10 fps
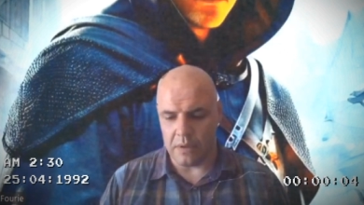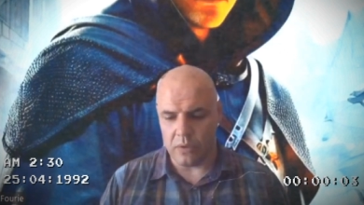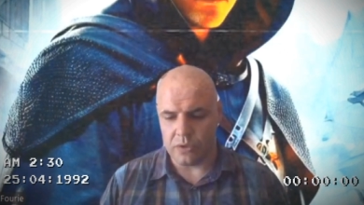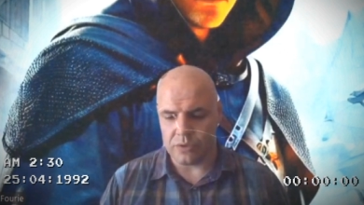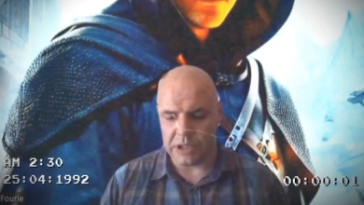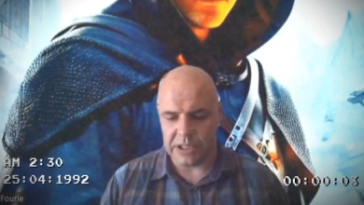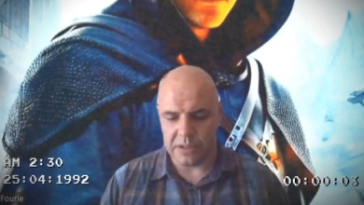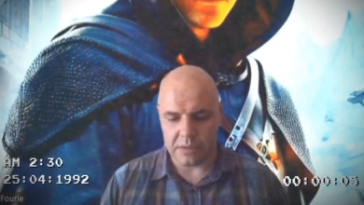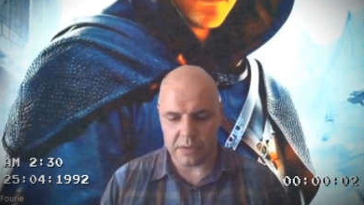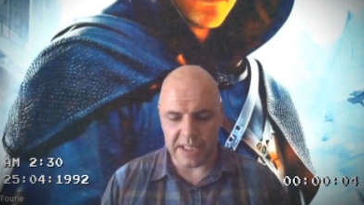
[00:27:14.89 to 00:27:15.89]
Lord
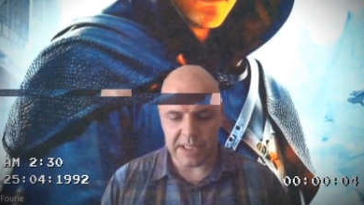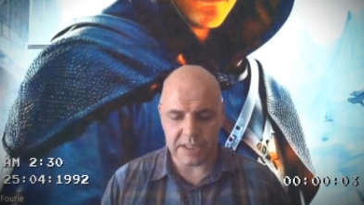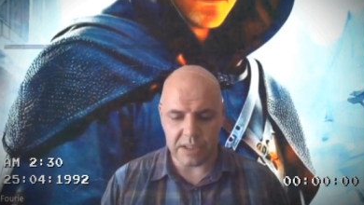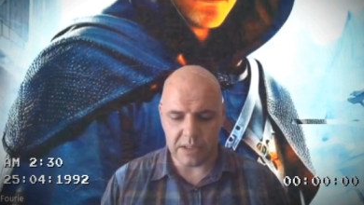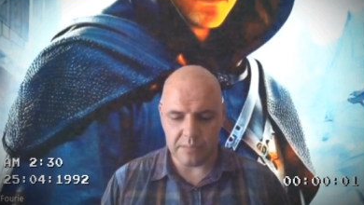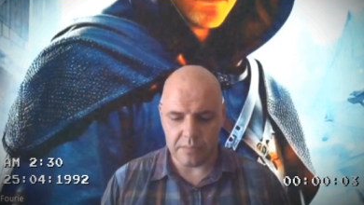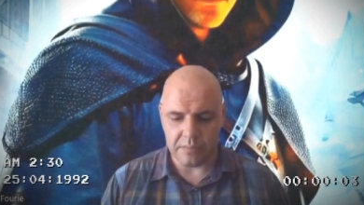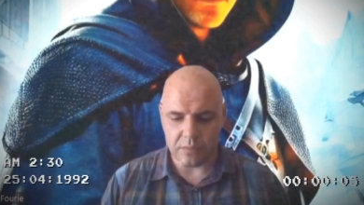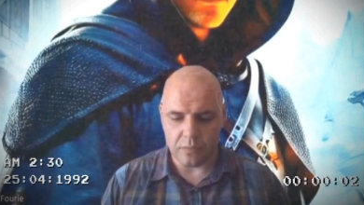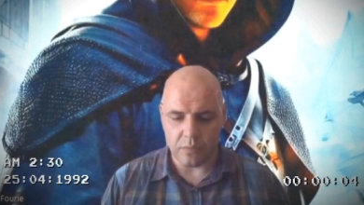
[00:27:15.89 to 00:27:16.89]
willing, next
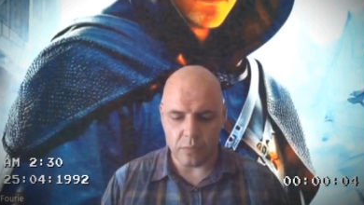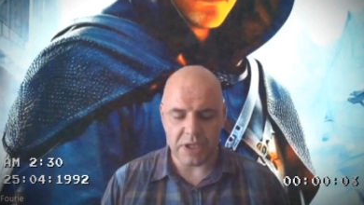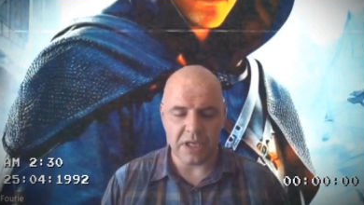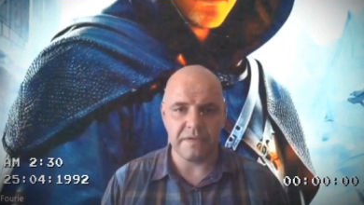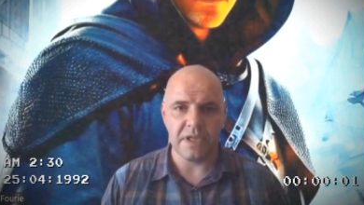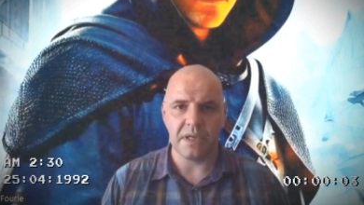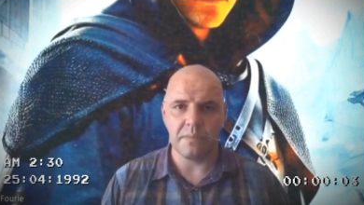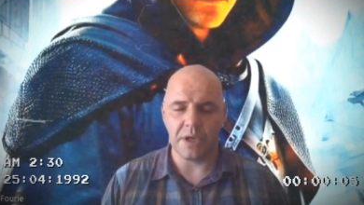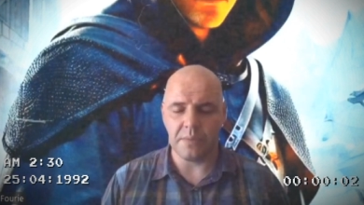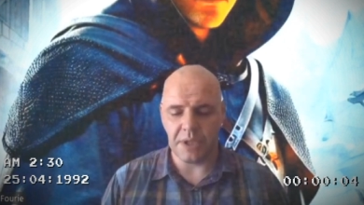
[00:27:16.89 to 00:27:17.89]
time, whenever
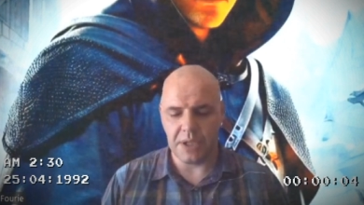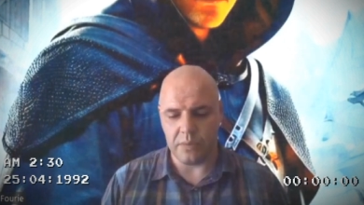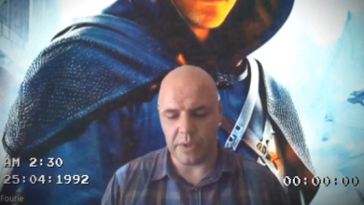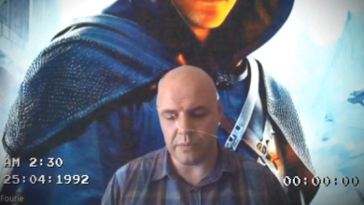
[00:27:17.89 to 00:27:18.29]
that might be.